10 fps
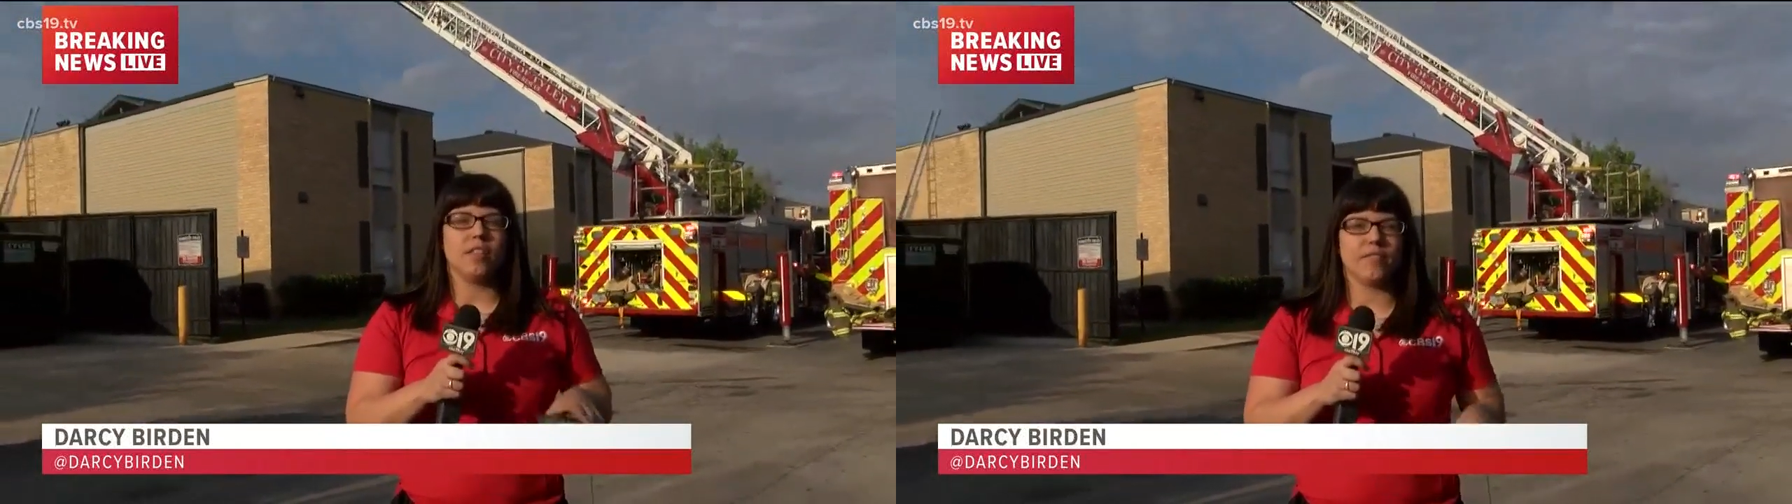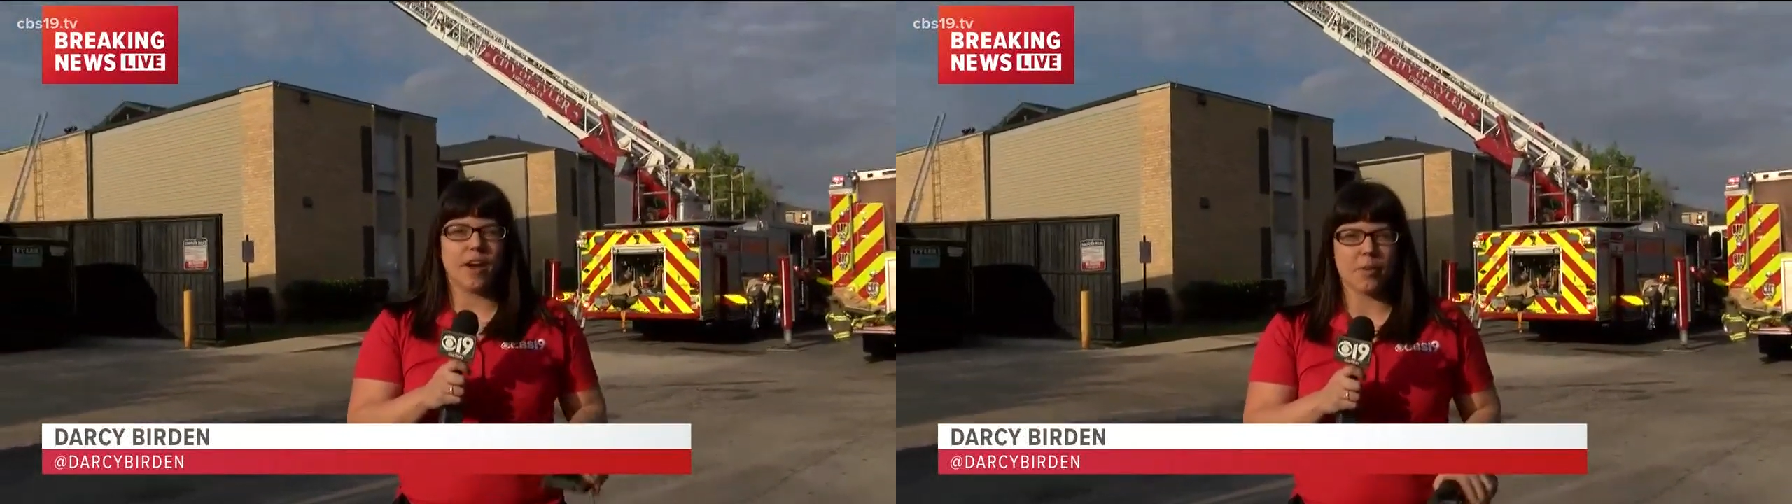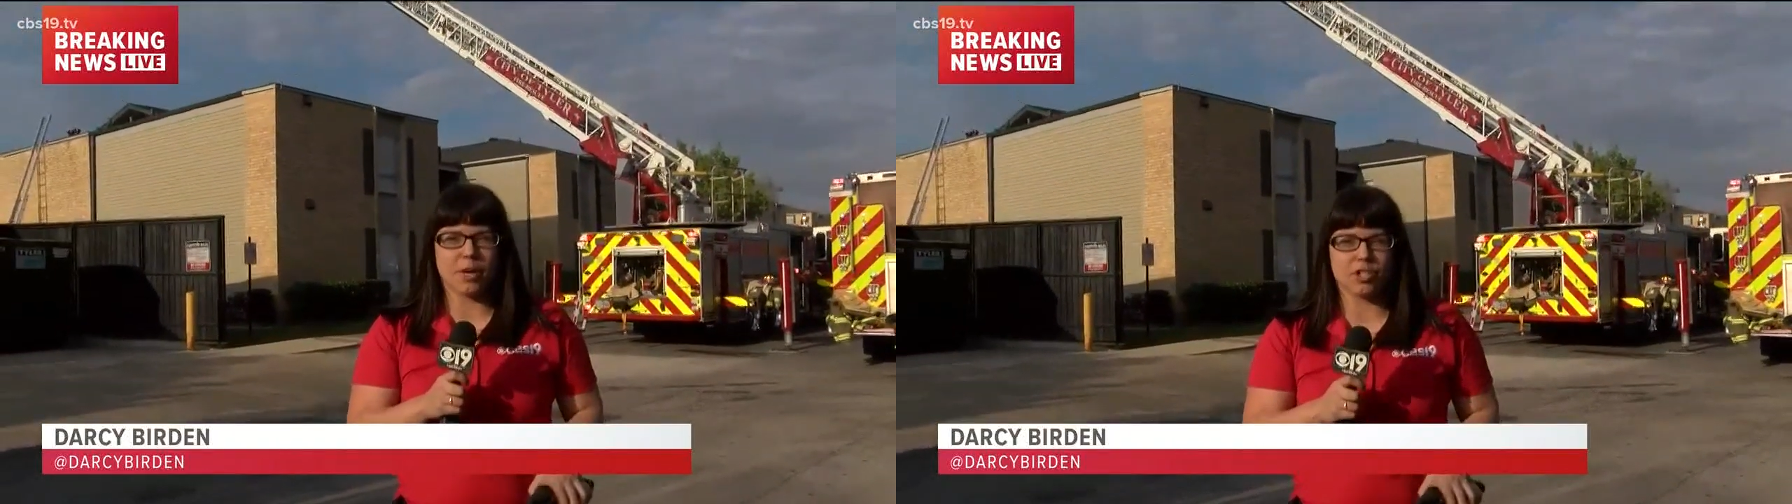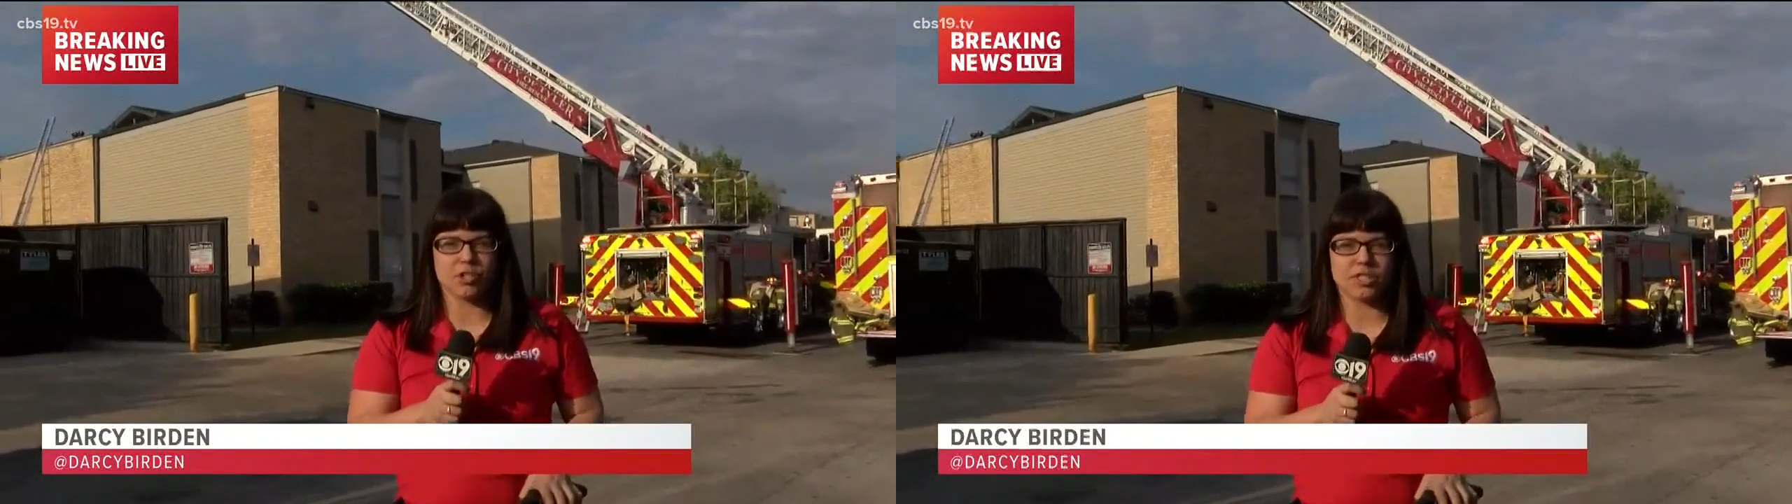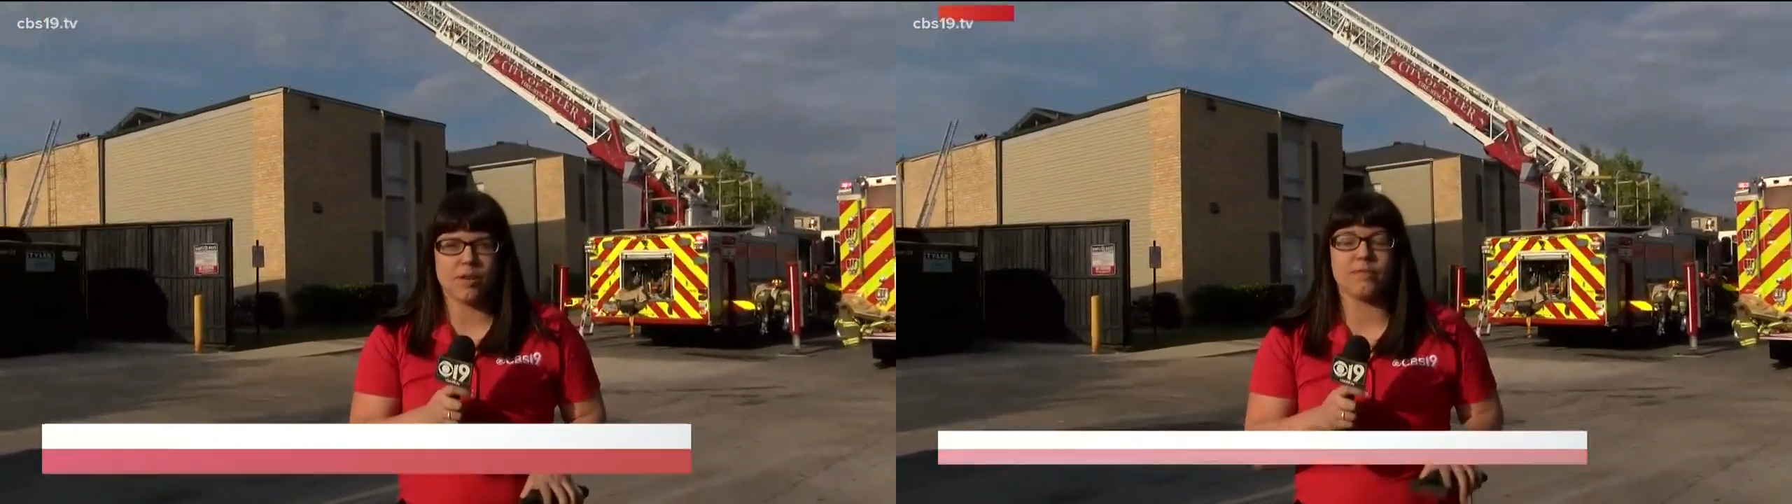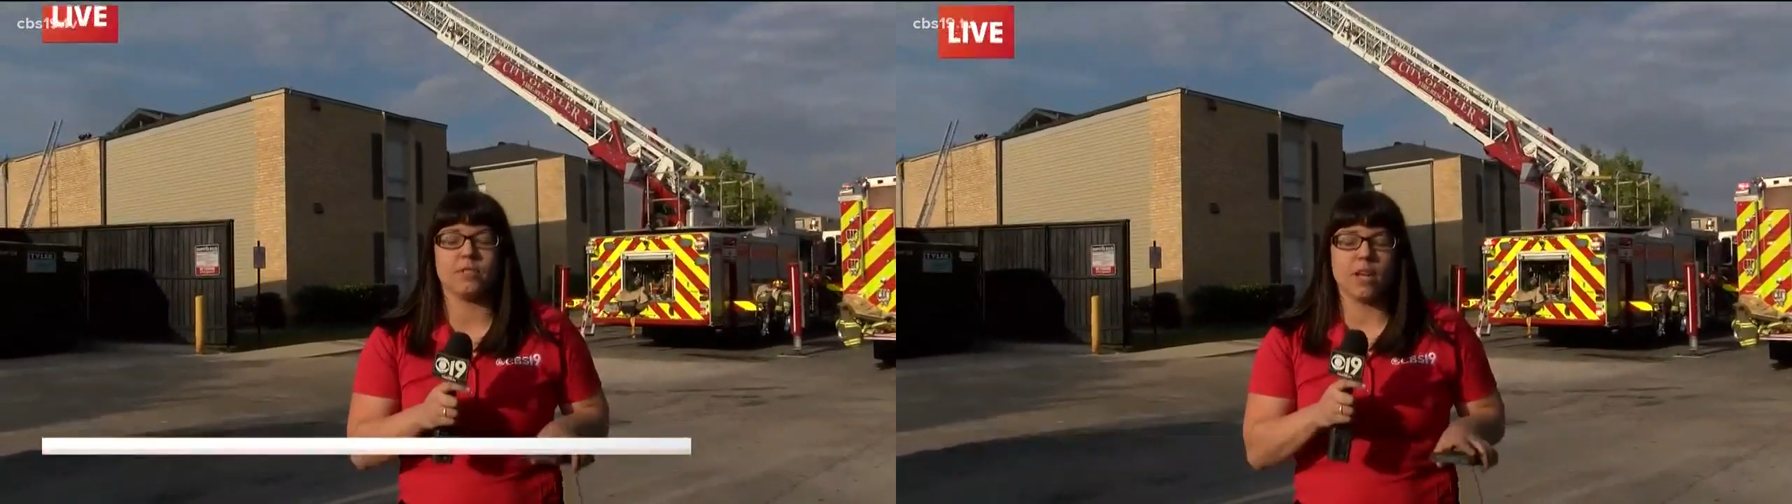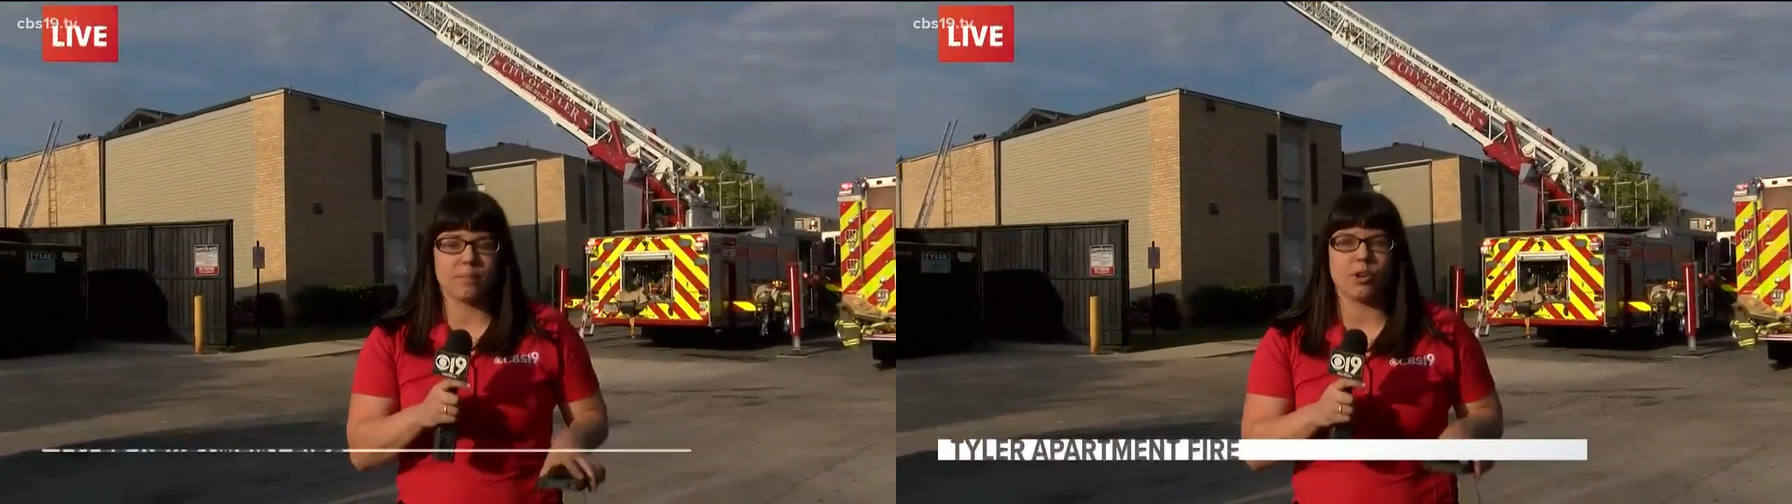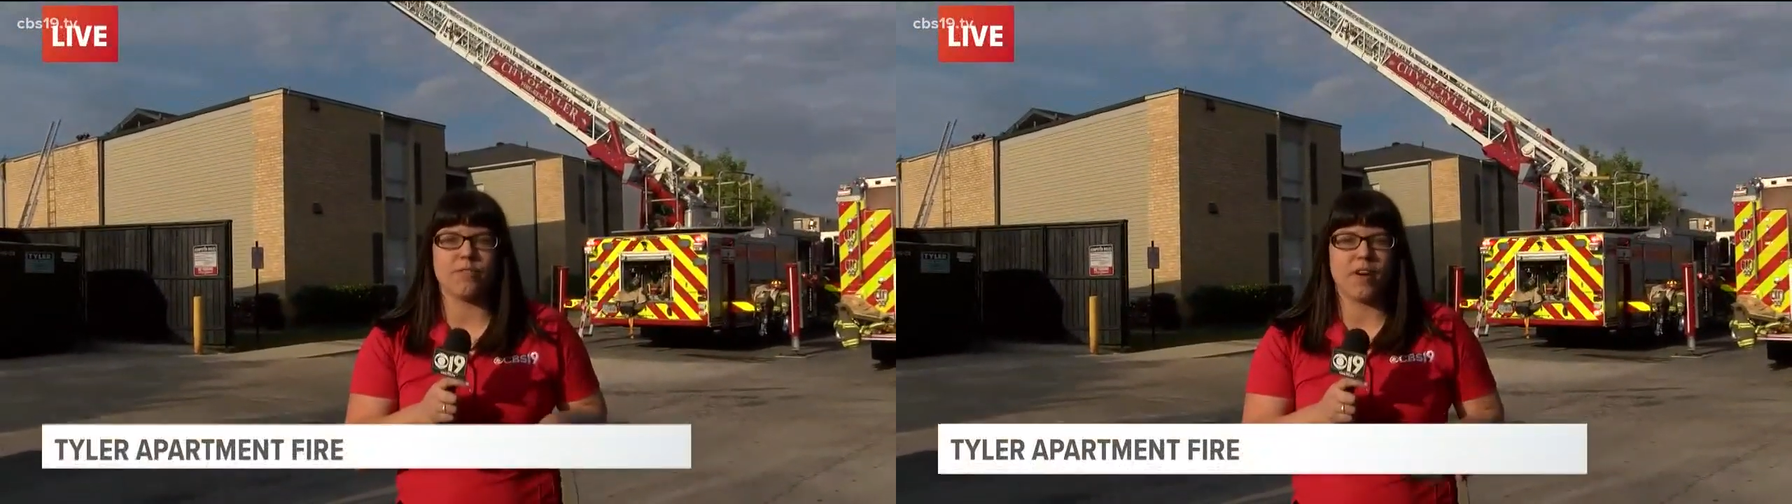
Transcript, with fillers: the fire marshal's deputy